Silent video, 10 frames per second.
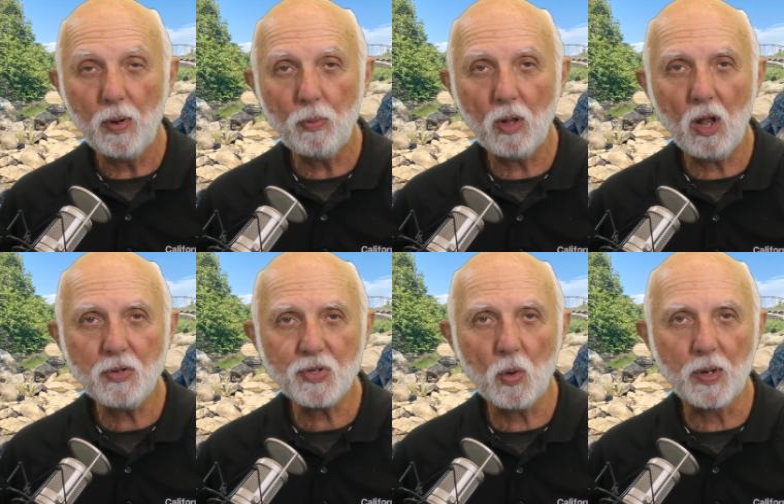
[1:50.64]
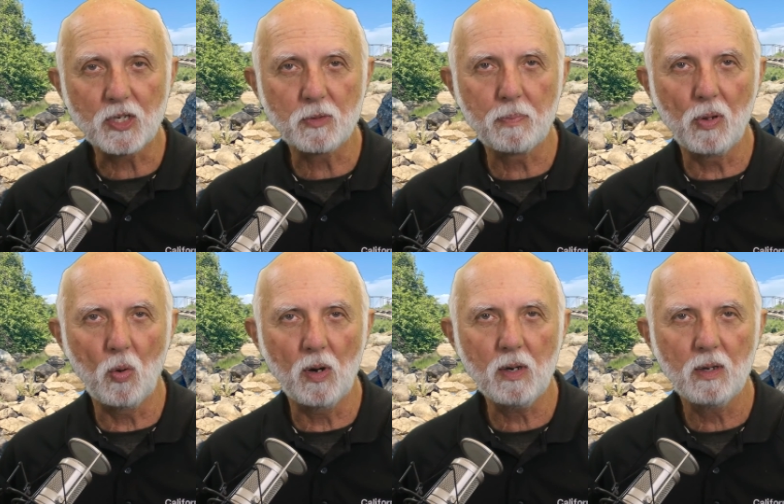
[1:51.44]
We will also
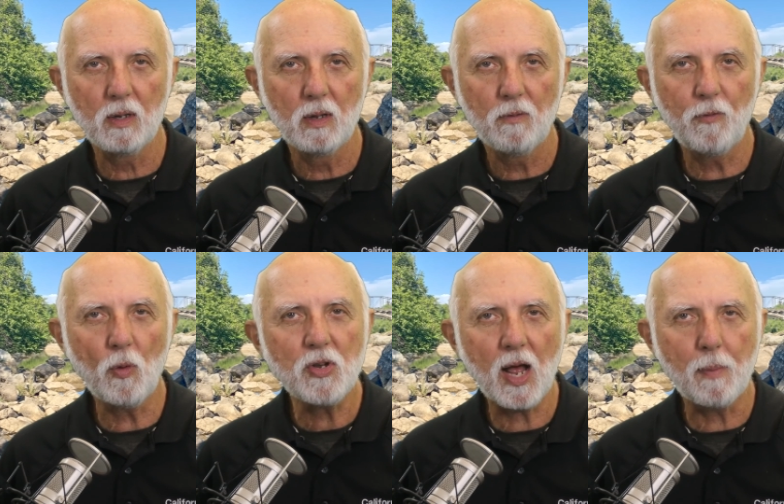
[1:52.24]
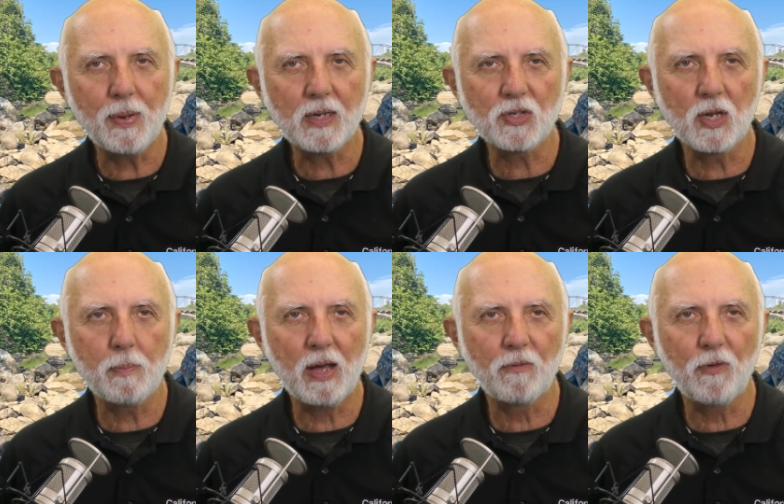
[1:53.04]
explore four topics
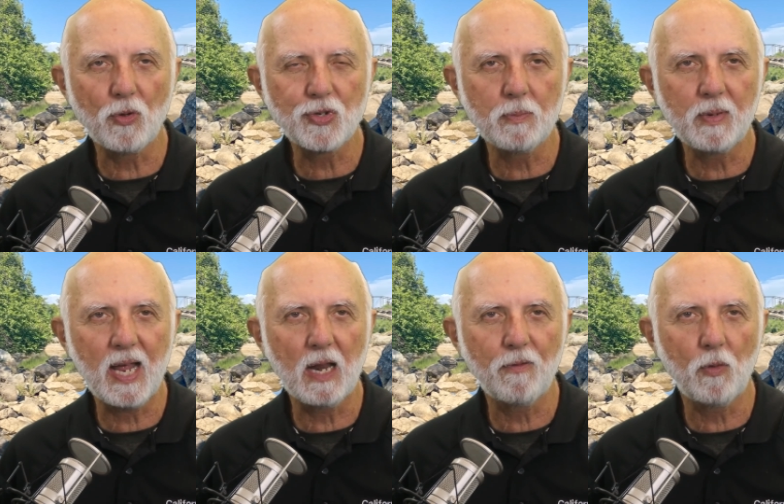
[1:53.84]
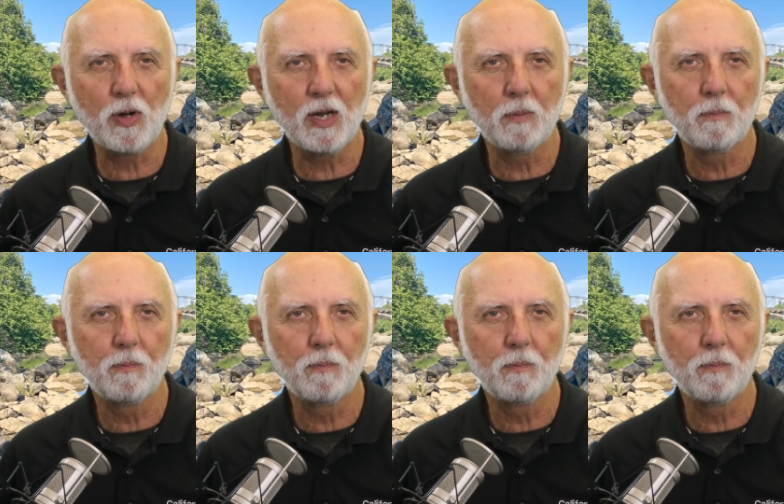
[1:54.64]
about Folsom, California: